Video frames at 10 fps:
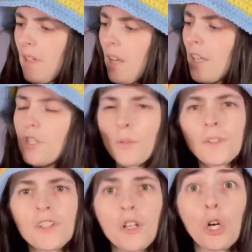I showed
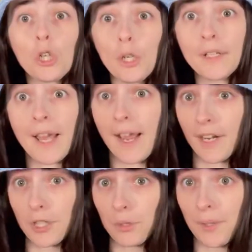this as a hood
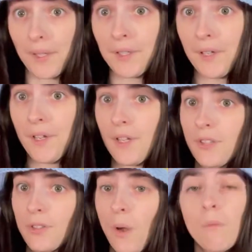actually.
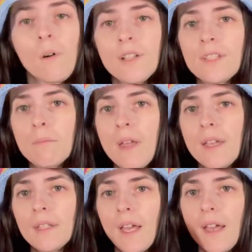So I wanted to
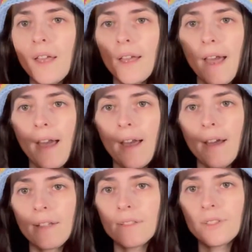make a hat.